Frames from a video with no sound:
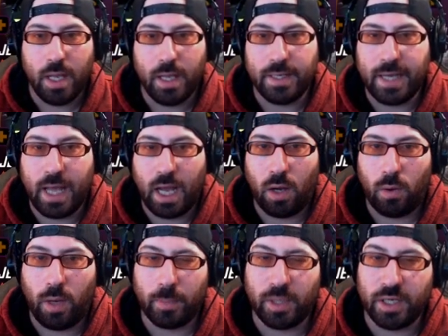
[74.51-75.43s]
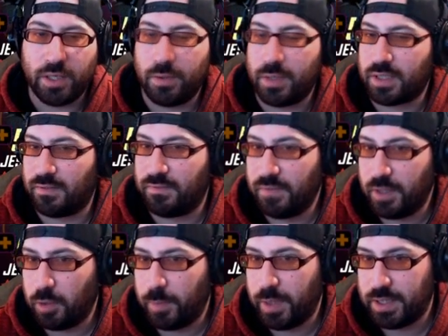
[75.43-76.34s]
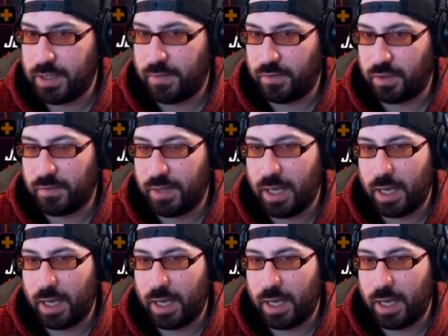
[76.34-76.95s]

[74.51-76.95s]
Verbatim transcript: Now, I'm going to do this a little bit differently.